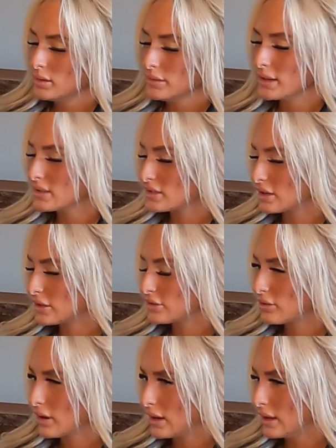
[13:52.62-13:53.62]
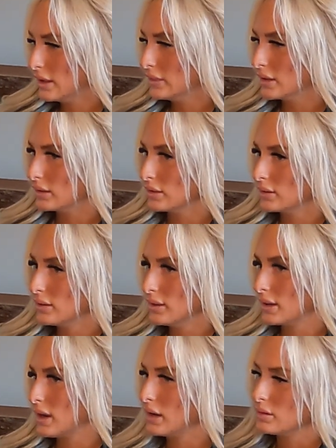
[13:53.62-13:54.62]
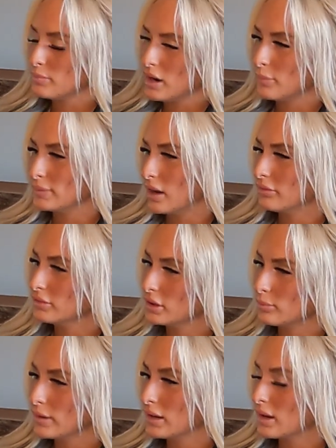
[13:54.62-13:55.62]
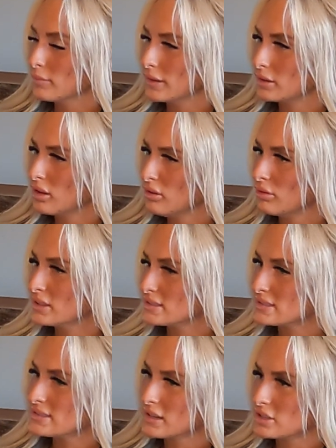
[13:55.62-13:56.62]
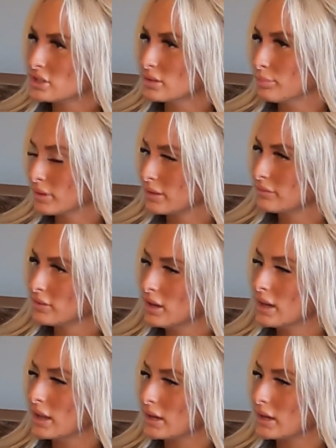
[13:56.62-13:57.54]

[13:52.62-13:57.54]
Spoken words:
Then I started doing it, and then it kind of popped off a little bit, and I'm like, oh, this is actually pretty fun.